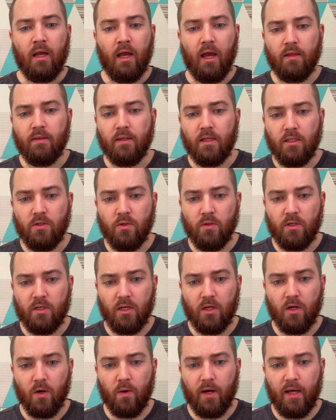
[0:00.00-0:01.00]
and then you
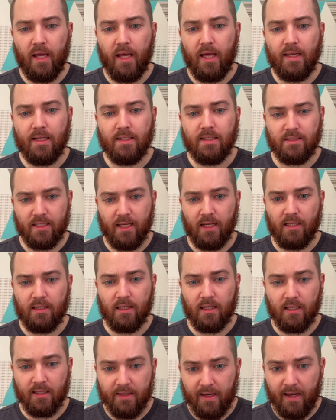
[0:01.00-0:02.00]
can go ahead and take
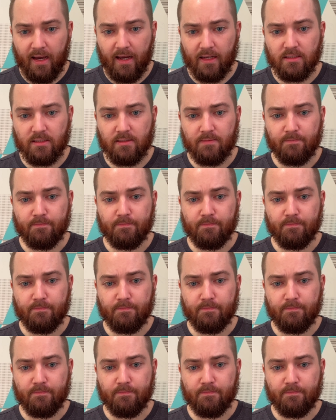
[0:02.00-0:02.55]
the class.